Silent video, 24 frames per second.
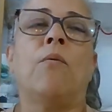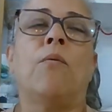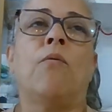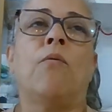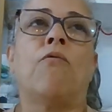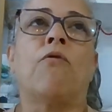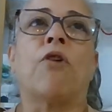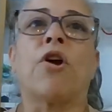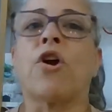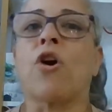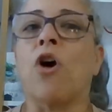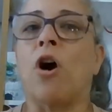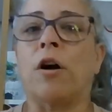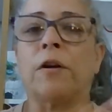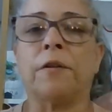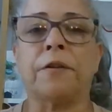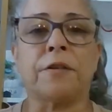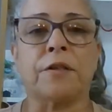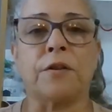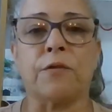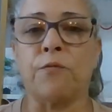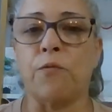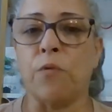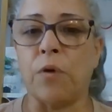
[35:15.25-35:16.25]

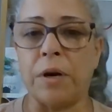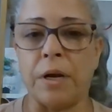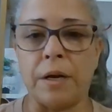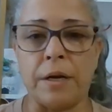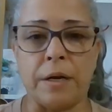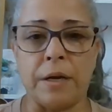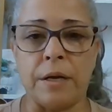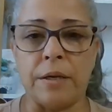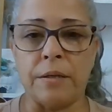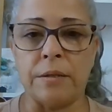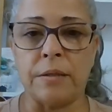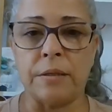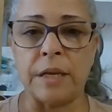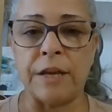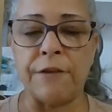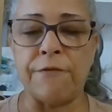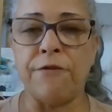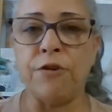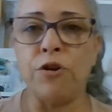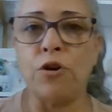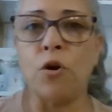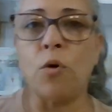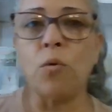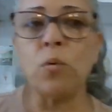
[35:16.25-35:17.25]
regardless of what it is. If
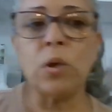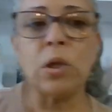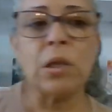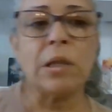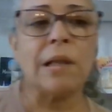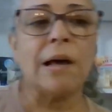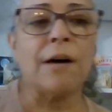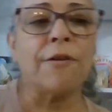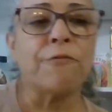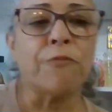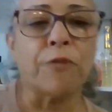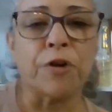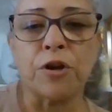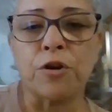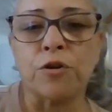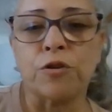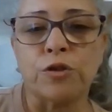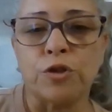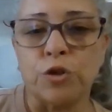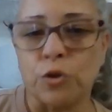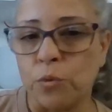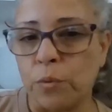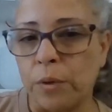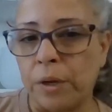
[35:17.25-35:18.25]
you don't love what you're
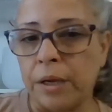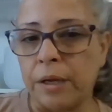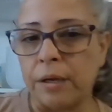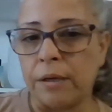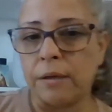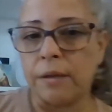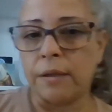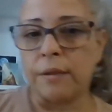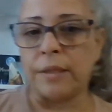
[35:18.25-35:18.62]
doing,